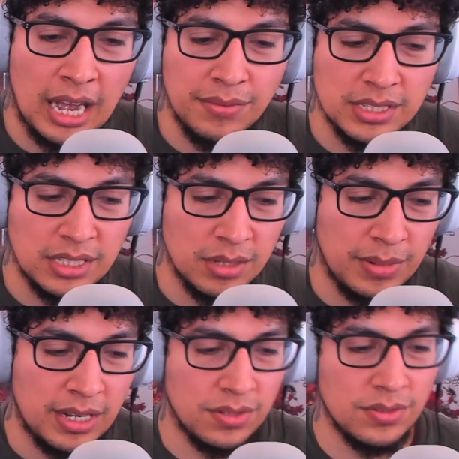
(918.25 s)
obviously,
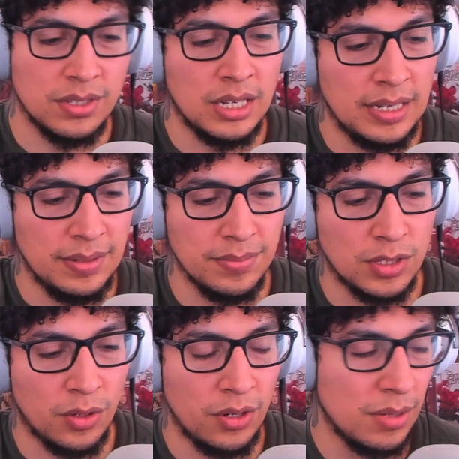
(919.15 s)
about
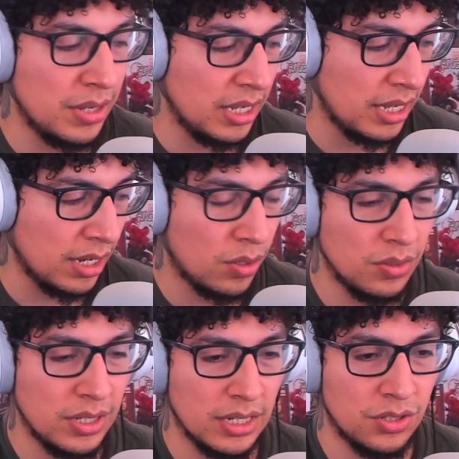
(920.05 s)
um, Gloria being a
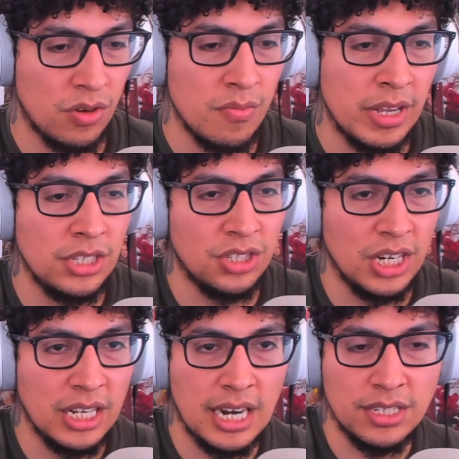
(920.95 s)
gold digger. So it made
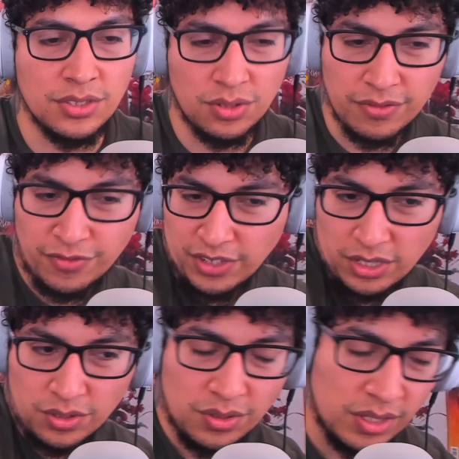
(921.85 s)
Jay kind of sort of
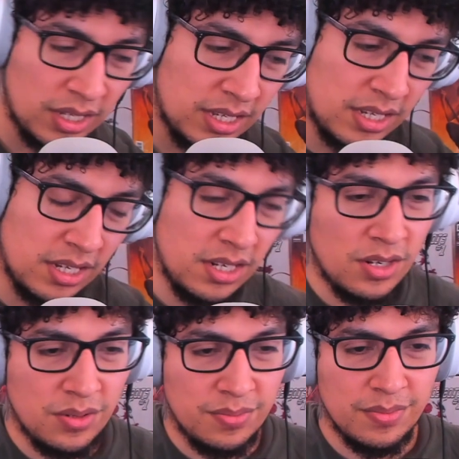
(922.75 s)
feel,
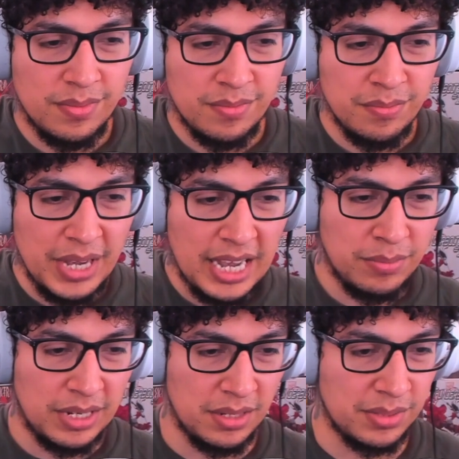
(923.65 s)
you know,
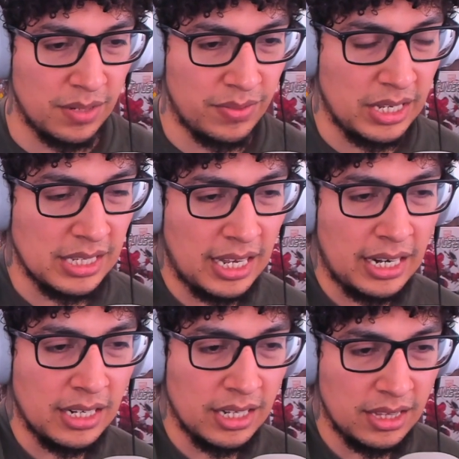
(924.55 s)
bad about himself. Like he's
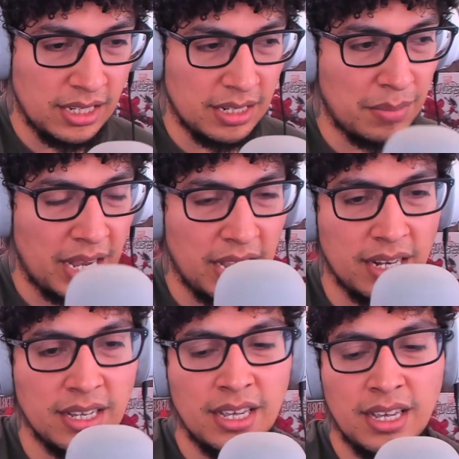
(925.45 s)
not a good looking
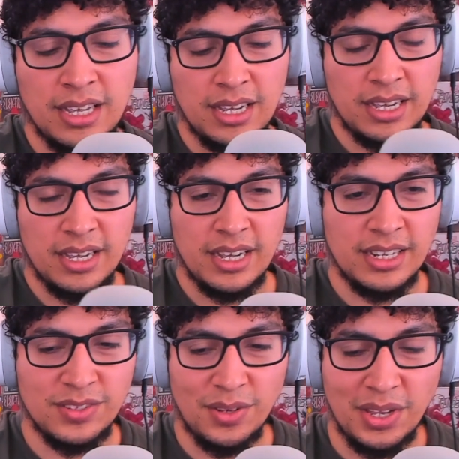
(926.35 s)
man.
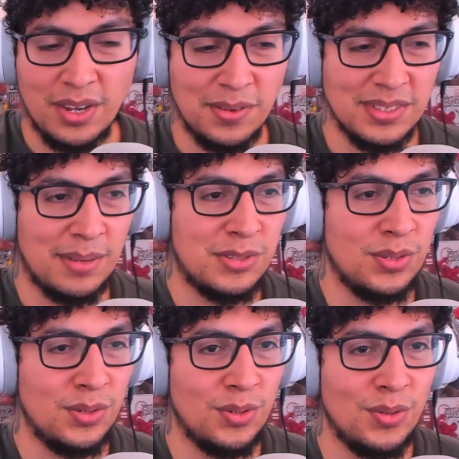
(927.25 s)
And so he goes up
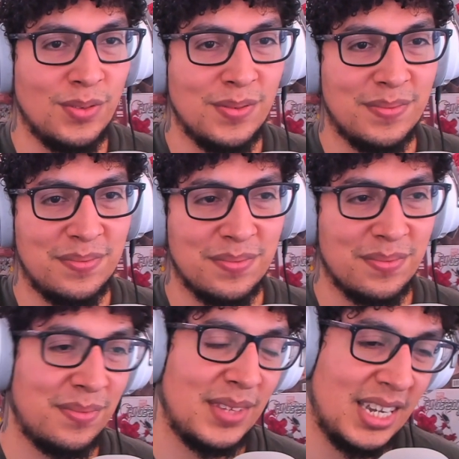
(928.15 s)
to
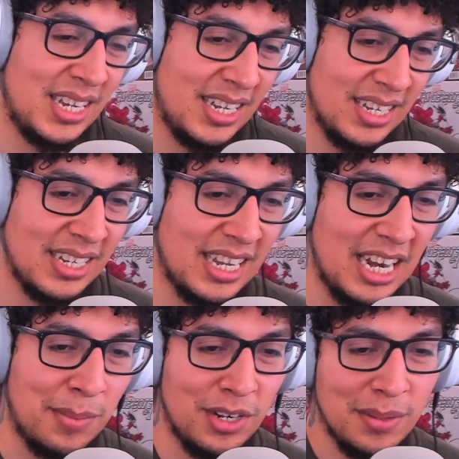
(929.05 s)
uh,
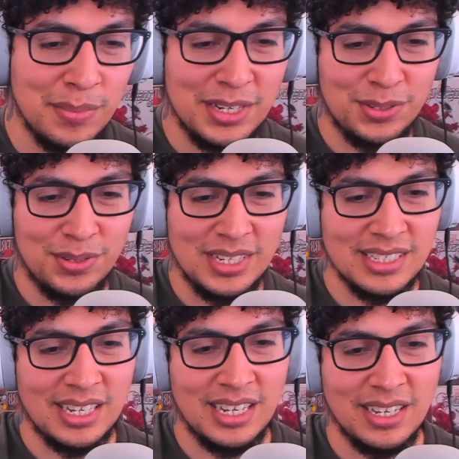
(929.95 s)
Cameron and Mitchell and
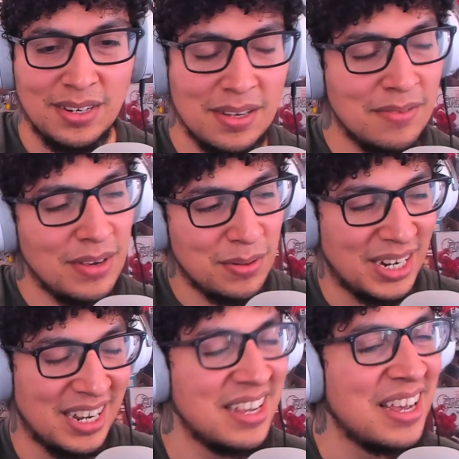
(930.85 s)
he's like, you know, if I
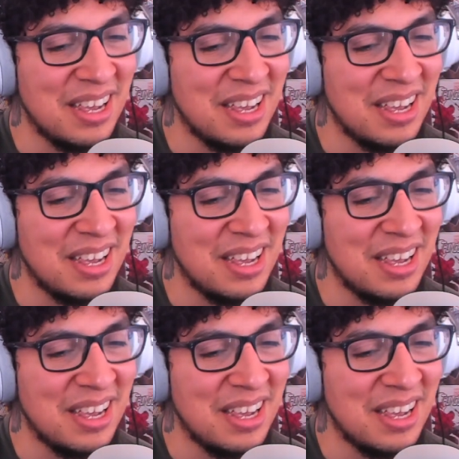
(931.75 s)
were to,